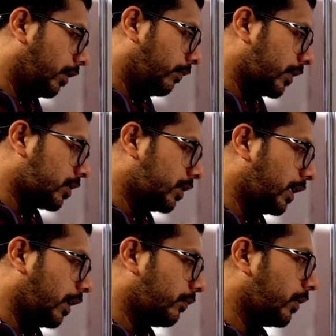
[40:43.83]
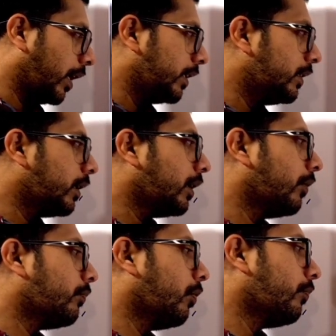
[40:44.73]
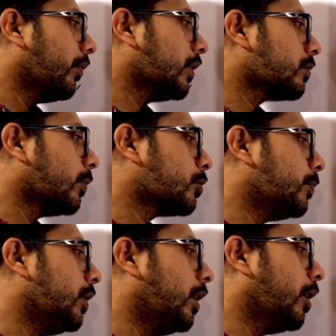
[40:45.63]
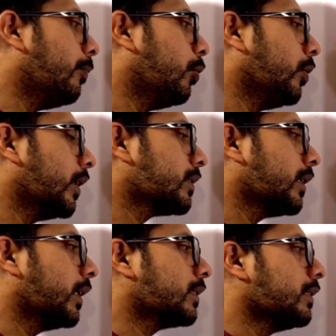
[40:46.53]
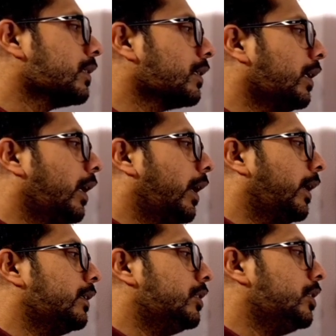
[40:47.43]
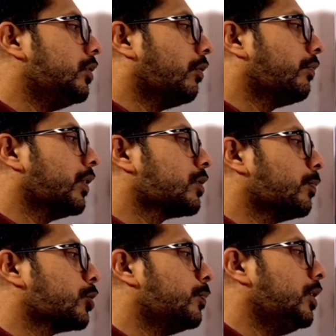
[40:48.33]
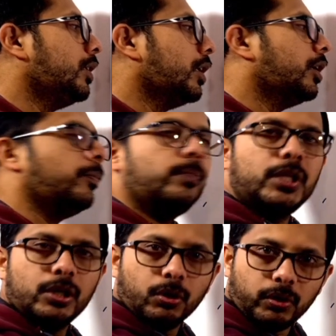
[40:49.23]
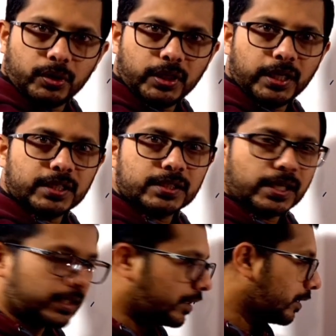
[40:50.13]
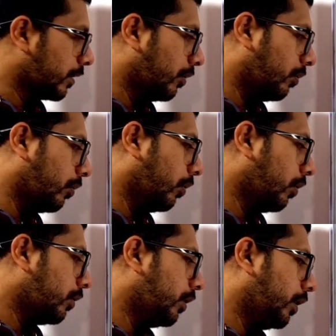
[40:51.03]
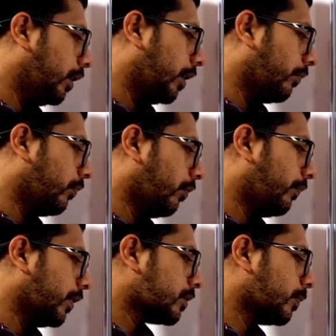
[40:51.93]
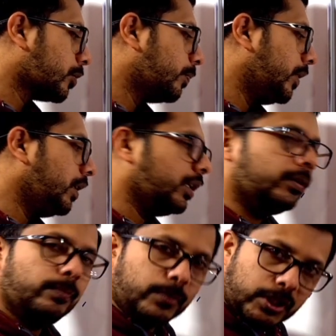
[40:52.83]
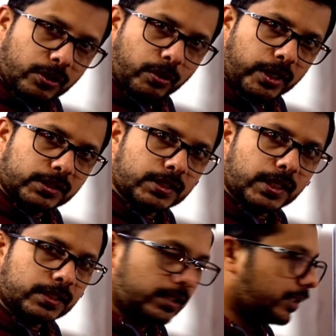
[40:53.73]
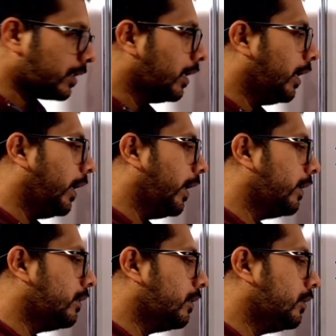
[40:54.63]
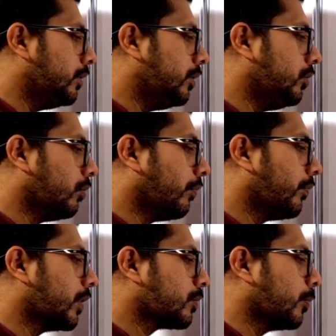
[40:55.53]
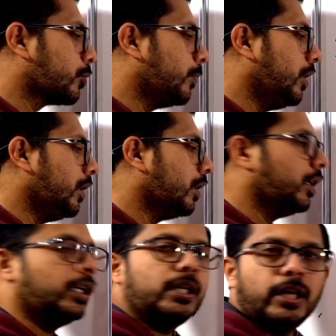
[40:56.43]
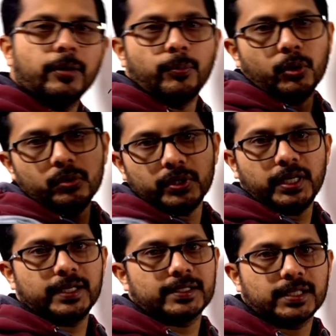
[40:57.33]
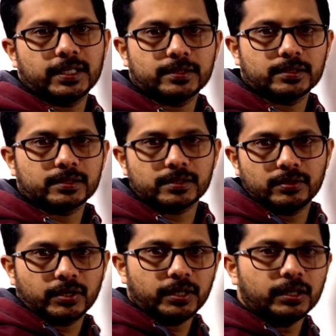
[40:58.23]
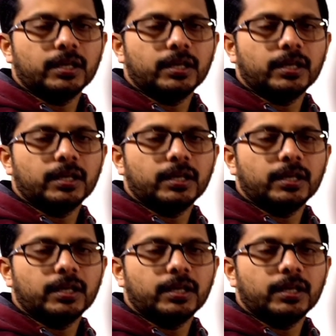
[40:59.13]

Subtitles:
first graph, either f of x must be above x-axis and g of x must be below x-axis, or f of x must be below x-axis and g of x must be above x-axis. Okay,